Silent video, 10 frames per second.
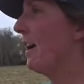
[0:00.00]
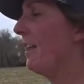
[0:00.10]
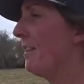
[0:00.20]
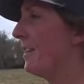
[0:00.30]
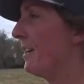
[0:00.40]

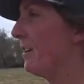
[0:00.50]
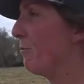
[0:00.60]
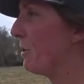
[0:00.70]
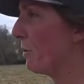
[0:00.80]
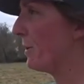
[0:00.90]
And
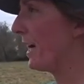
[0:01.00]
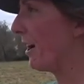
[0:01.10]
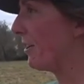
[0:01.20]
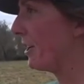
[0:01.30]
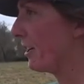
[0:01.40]
then we will be
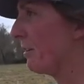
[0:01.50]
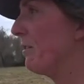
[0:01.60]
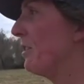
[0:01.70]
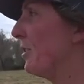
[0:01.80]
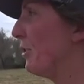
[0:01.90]
out
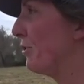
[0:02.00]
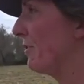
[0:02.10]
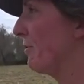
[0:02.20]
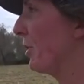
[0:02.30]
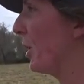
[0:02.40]
here
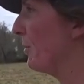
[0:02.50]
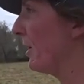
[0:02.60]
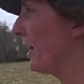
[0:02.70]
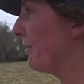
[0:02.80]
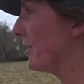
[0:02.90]
usually for a
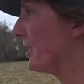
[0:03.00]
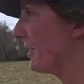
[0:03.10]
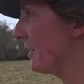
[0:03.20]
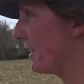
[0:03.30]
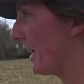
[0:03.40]
couple hours
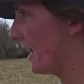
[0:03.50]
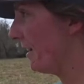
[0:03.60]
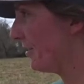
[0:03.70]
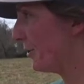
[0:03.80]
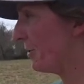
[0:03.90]
during the
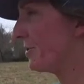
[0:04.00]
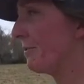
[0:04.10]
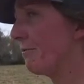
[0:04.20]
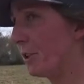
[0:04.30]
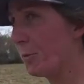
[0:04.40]
day doing
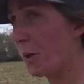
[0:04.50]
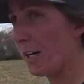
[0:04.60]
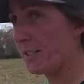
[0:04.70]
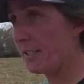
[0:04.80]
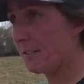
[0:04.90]
some field
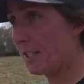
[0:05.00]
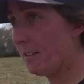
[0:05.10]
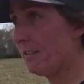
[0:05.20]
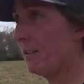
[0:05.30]
processing,